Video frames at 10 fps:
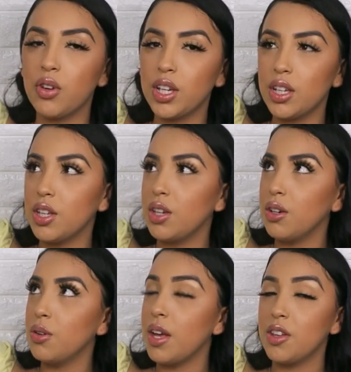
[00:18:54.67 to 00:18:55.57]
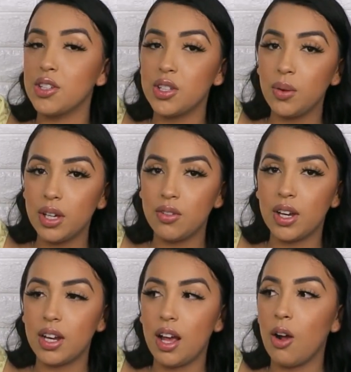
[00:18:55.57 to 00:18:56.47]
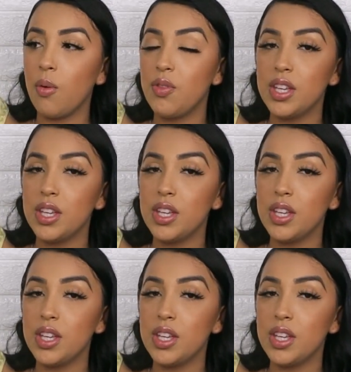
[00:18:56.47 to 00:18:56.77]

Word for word: freaking cute and they're so in right now.